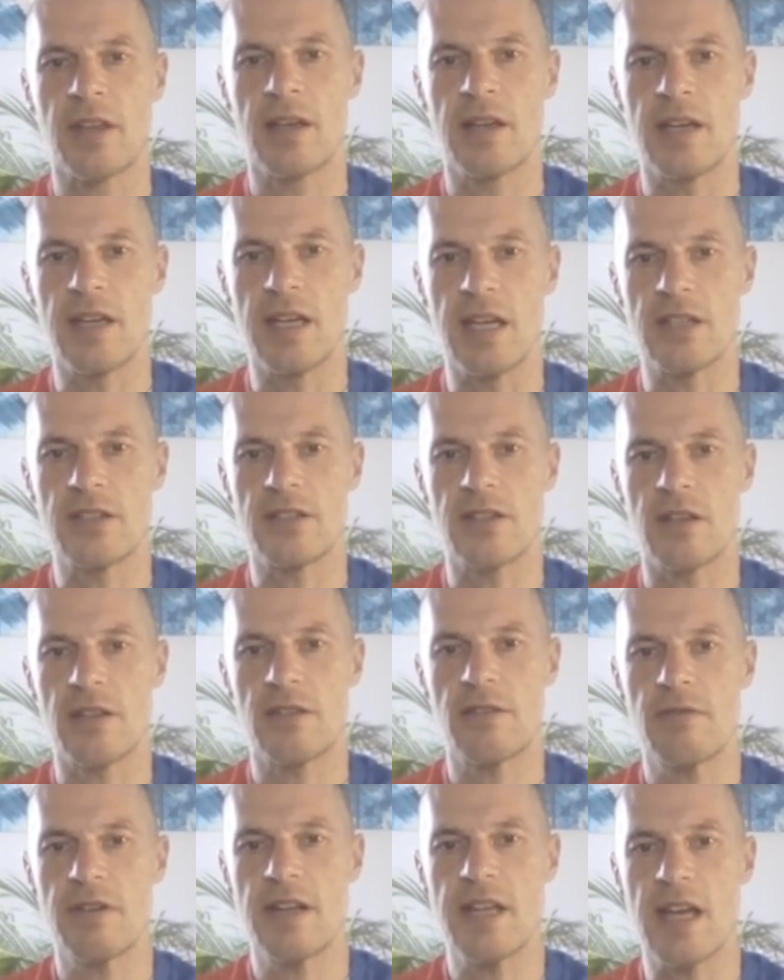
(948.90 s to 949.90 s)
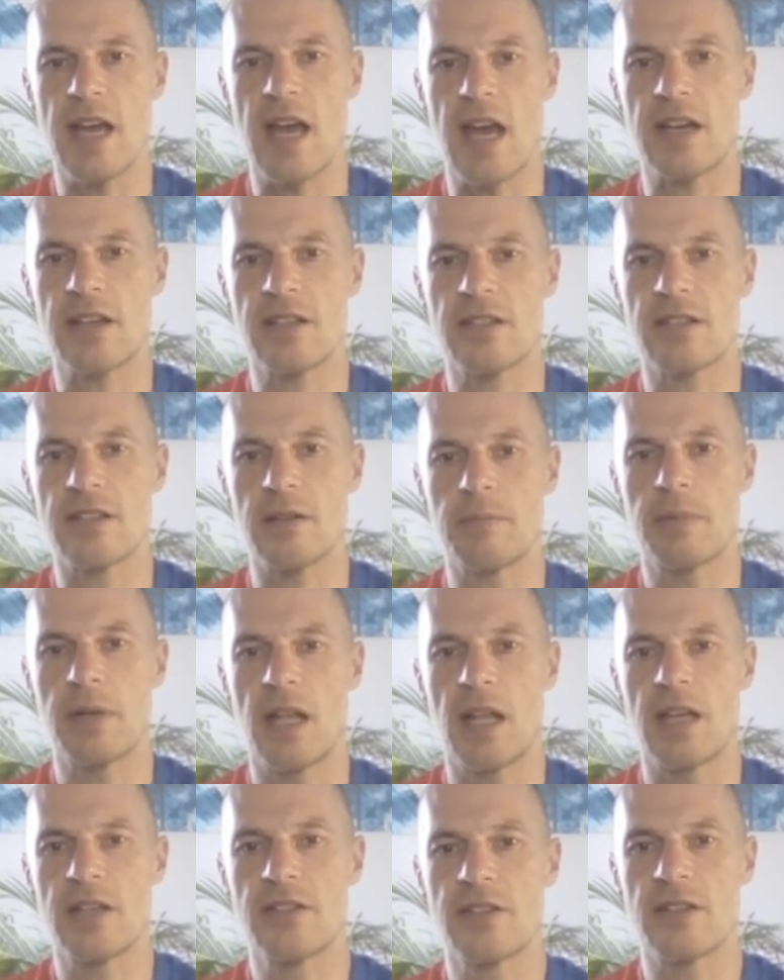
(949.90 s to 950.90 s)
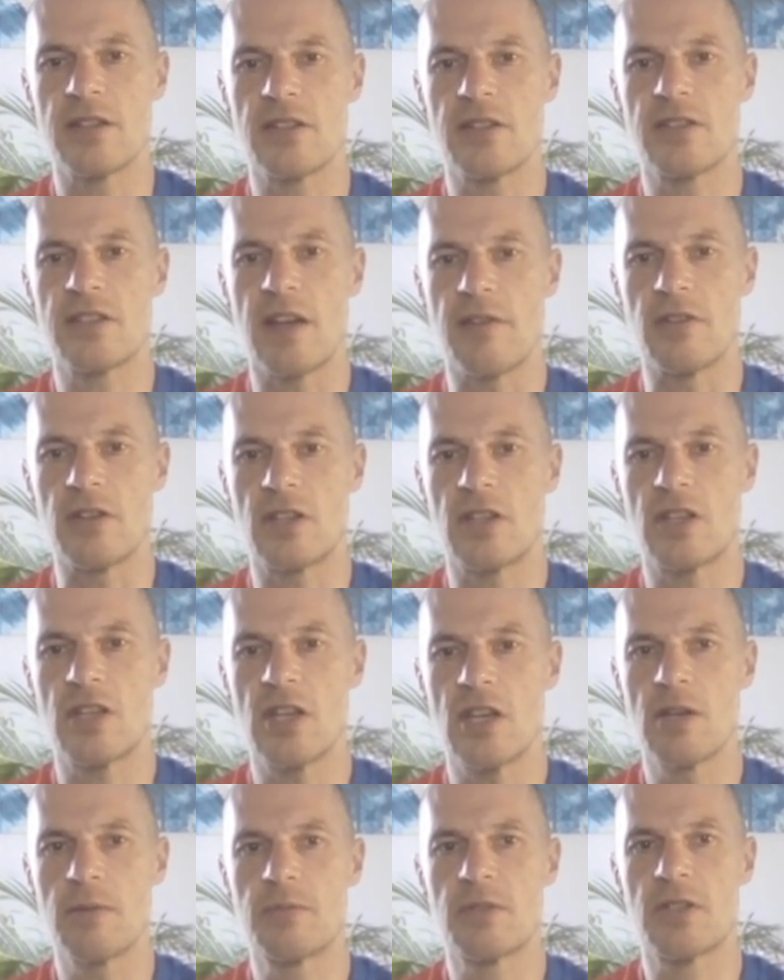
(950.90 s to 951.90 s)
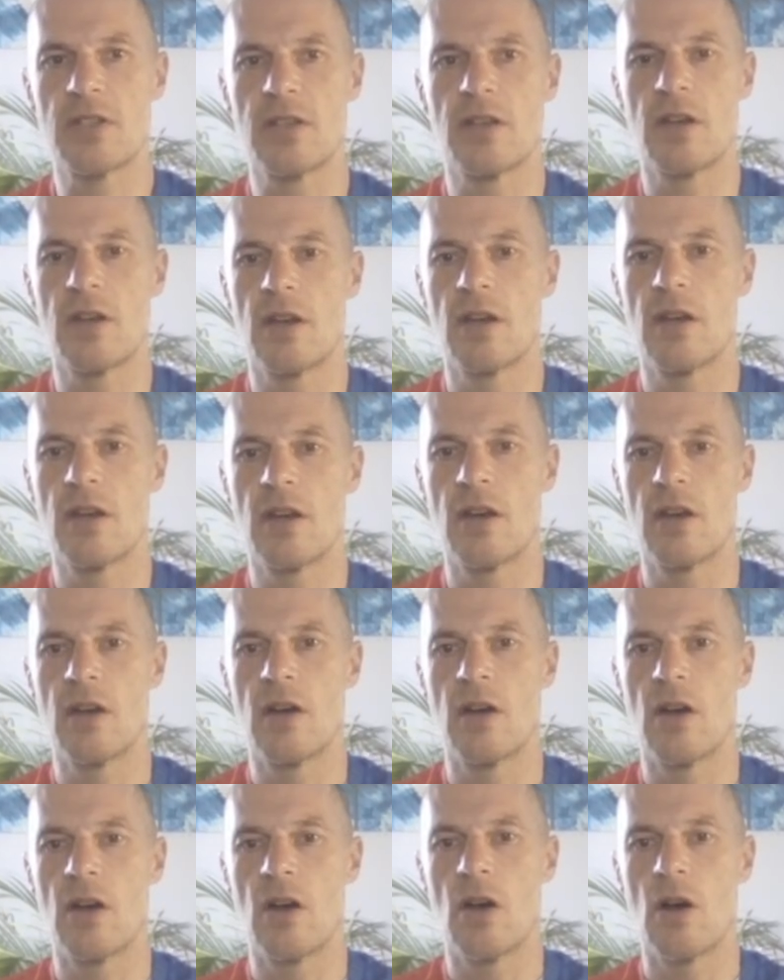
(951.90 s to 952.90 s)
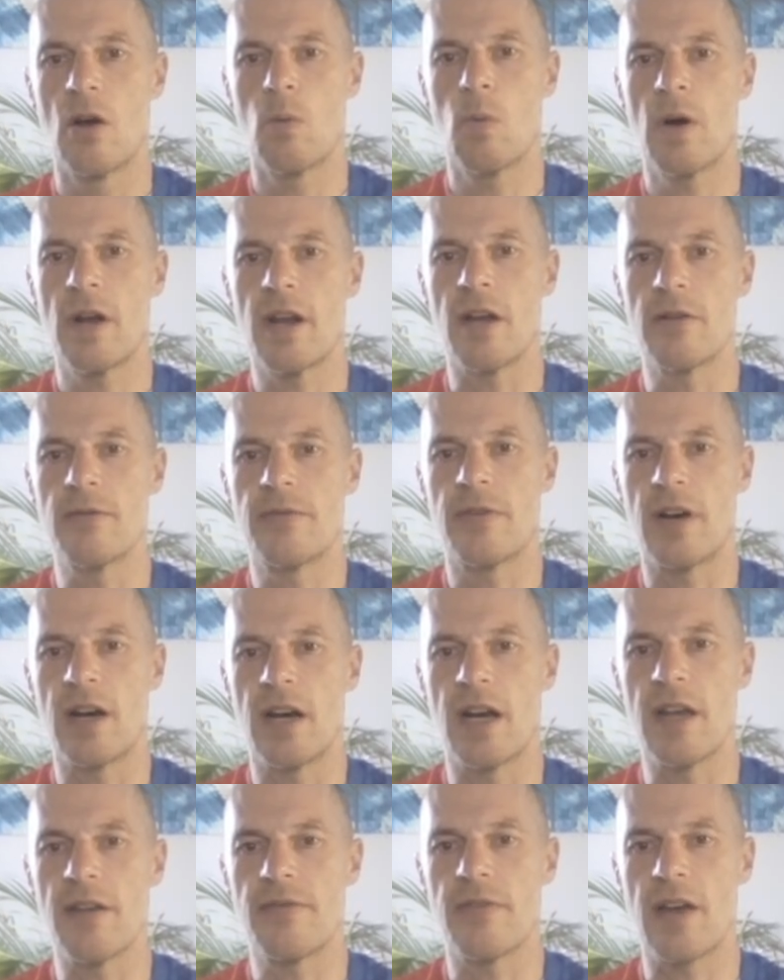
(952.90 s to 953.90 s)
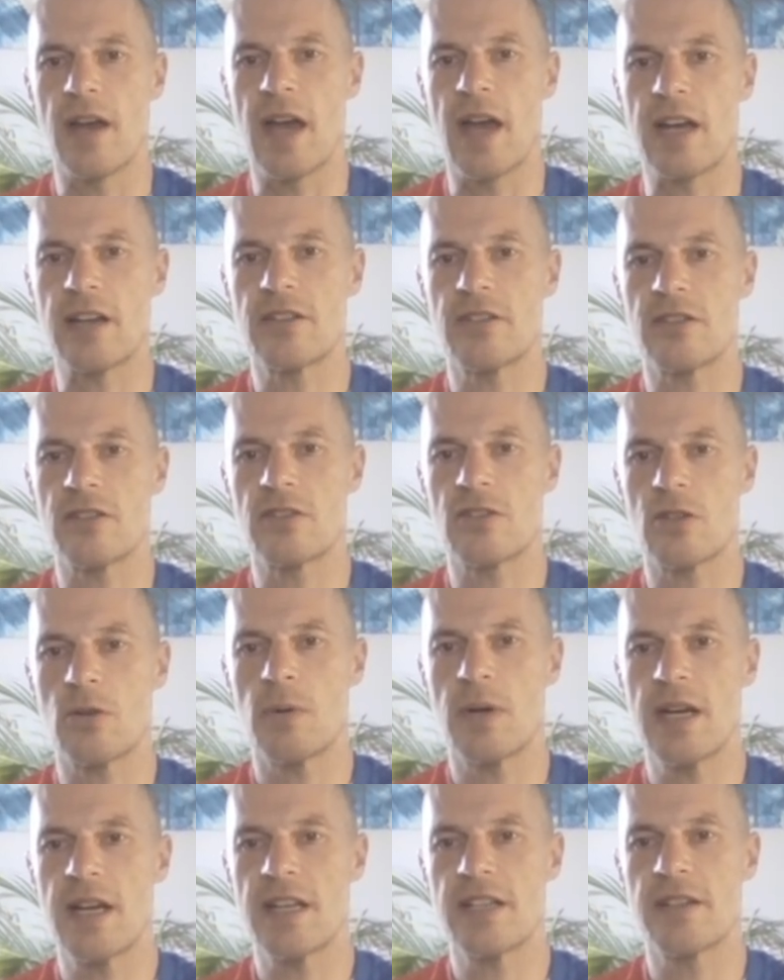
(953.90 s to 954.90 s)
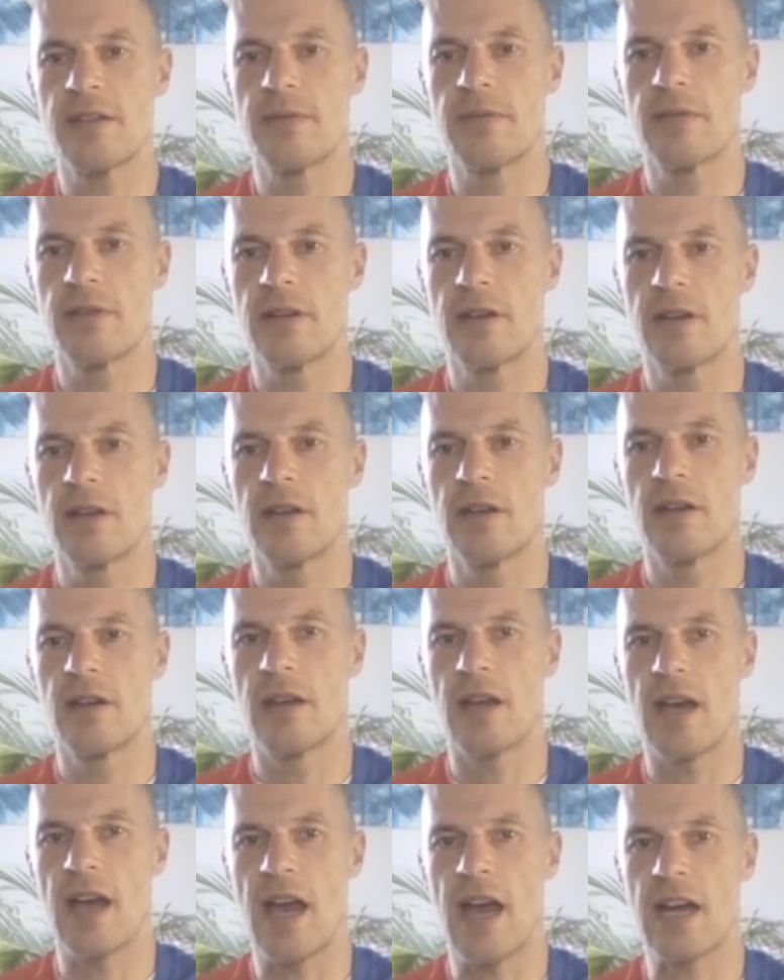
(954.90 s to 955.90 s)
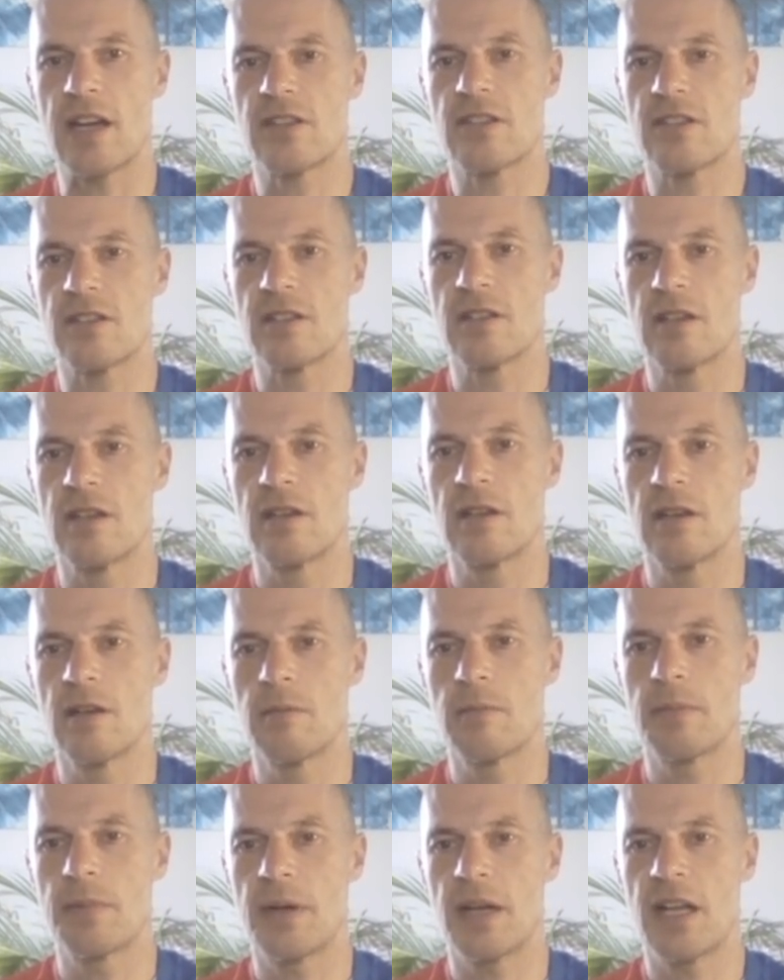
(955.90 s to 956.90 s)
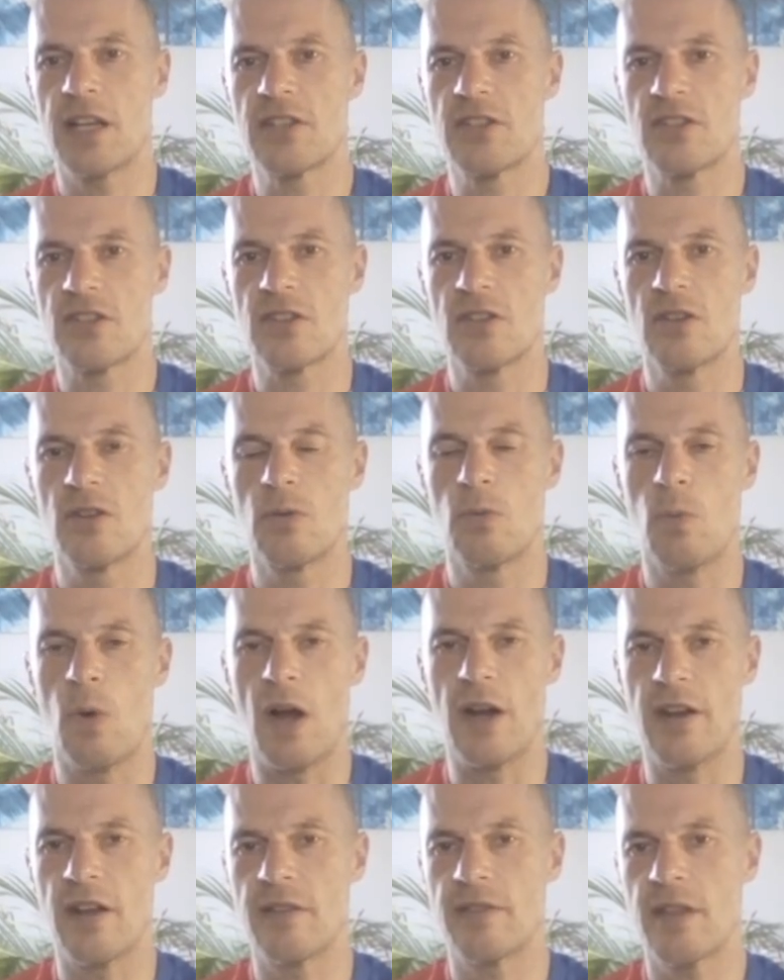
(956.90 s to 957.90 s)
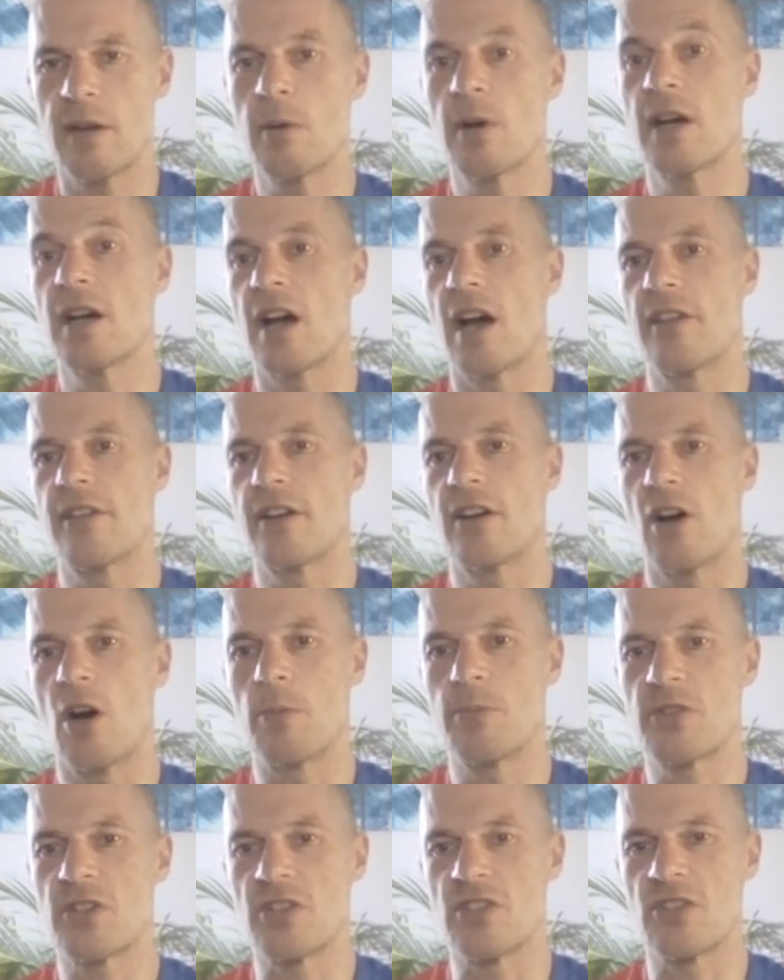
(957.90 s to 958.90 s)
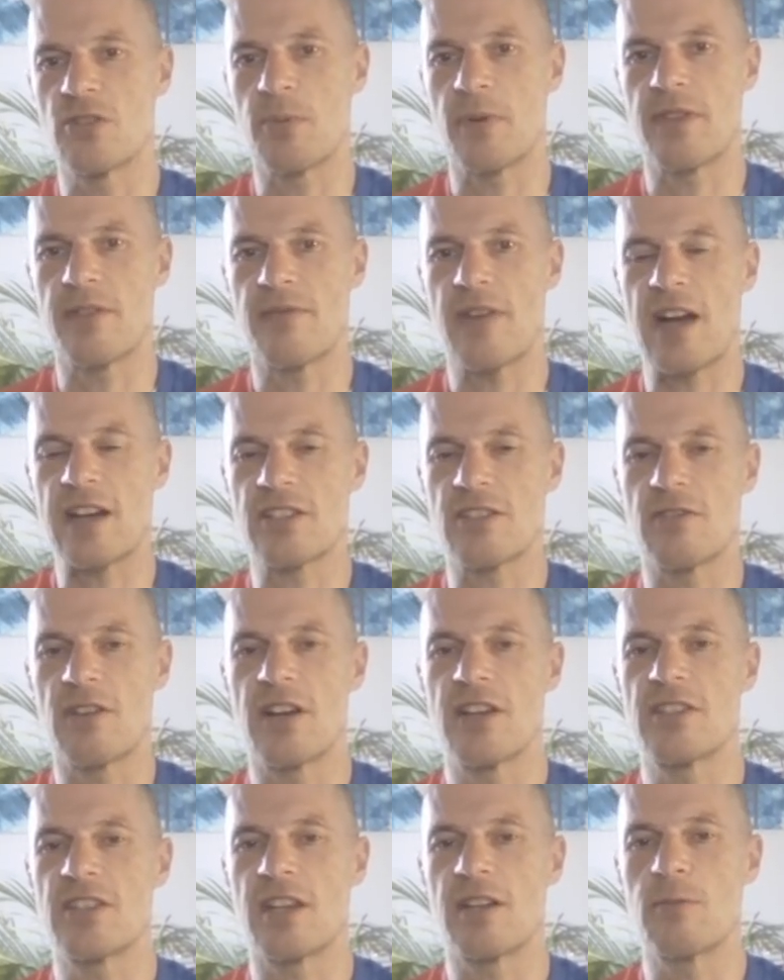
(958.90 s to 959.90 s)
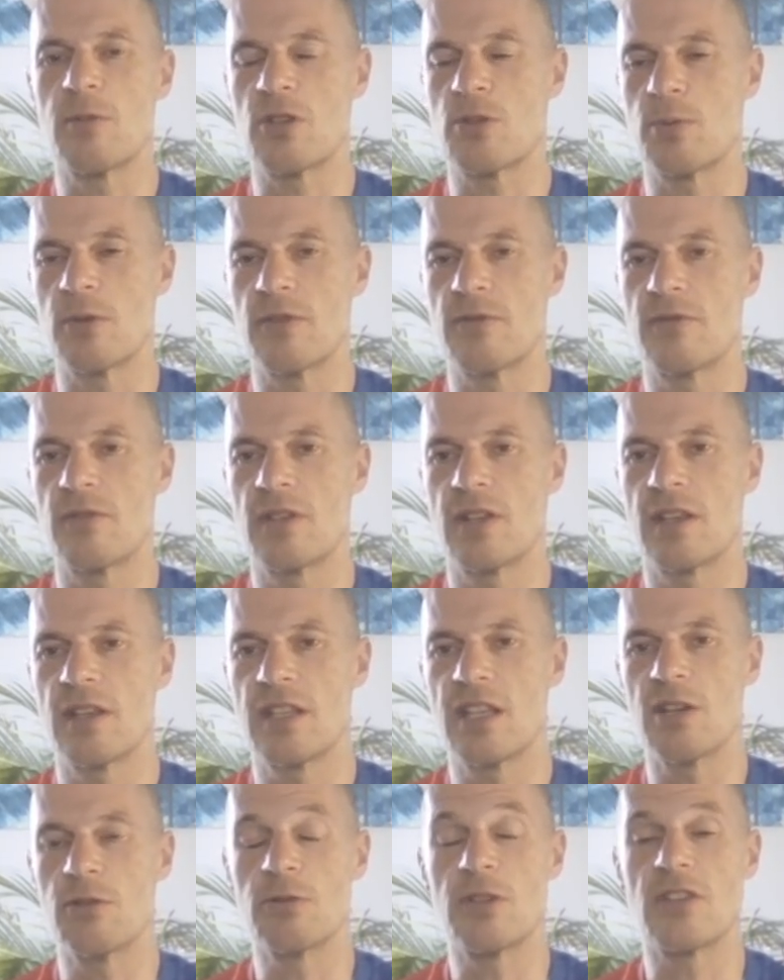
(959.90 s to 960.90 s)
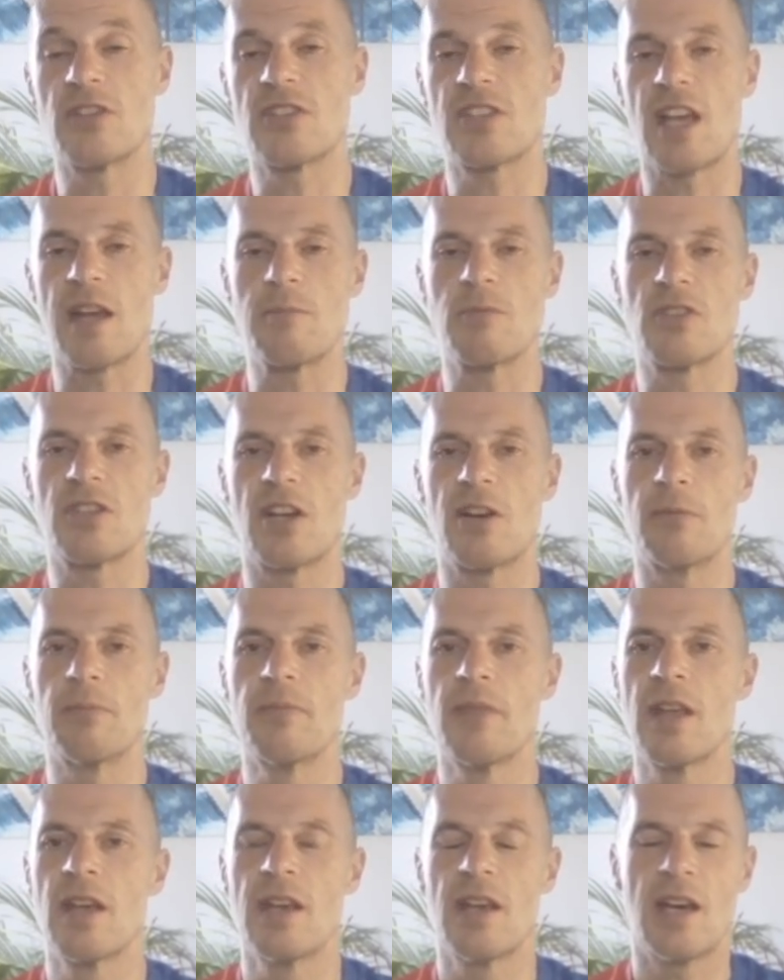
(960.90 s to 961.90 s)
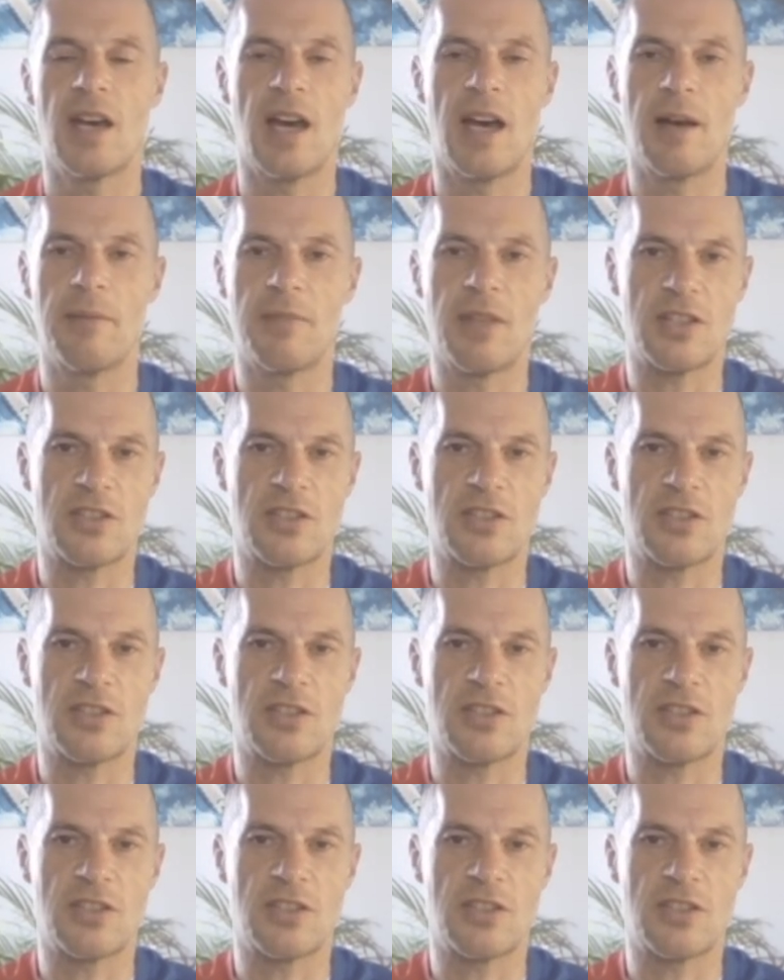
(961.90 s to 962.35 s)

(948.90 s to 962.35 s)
is 3x plus 7 cubed, 105x squared, x plus 1. There were other options with the factorising which would have yielded the same result. That's